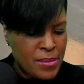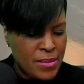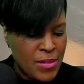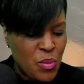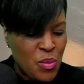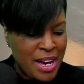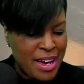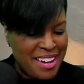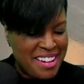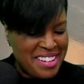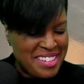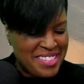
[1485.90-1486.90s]

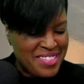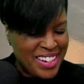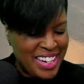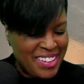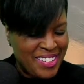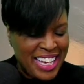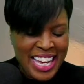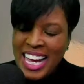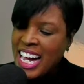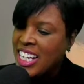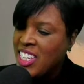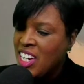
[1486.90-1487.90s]
Wow.
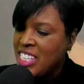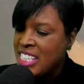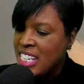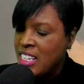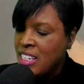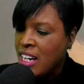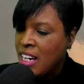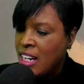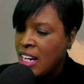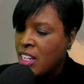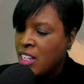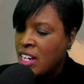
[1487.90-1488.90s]
How long
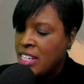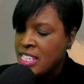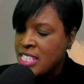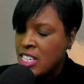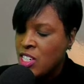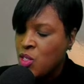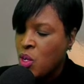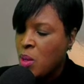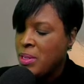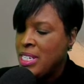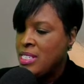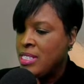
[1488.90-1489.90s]
does it
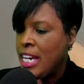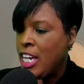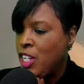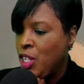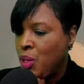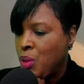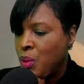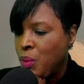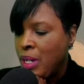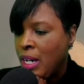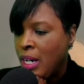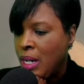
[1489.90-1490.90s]
normally take you
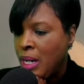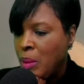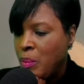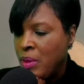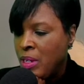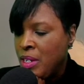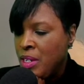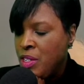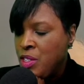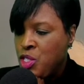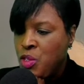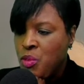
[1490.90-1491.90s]

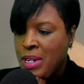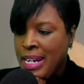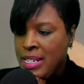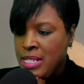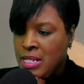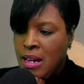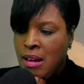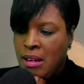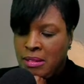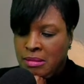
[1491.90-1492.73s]
to write a song?